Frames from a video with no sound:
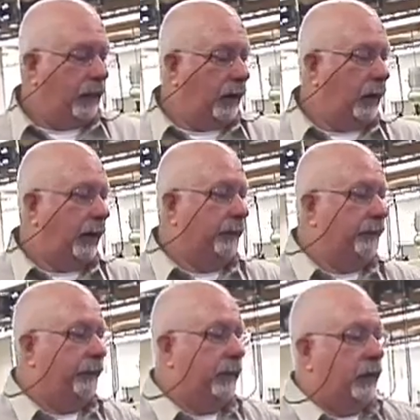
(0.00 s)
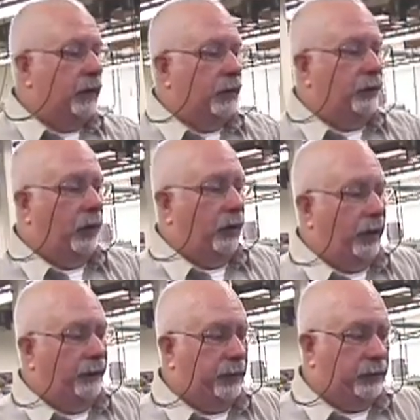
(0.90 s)
All right. So
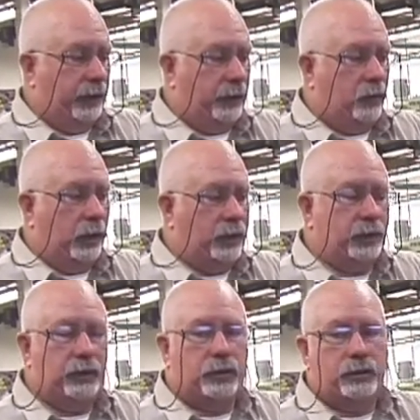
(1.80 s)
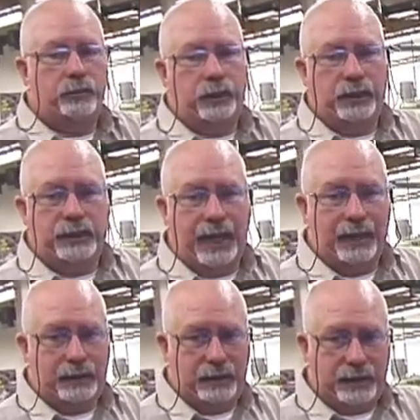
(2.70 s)
if there's any questions, please
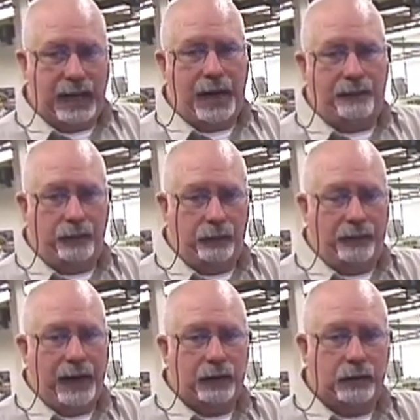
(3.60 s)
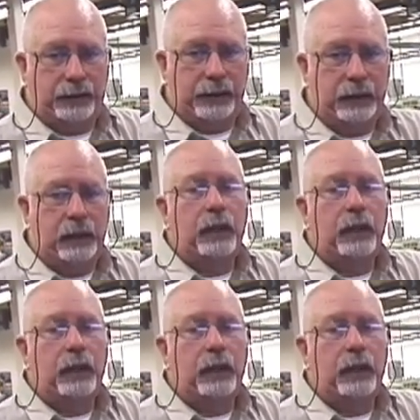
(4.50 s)
ask the staff or the faculty,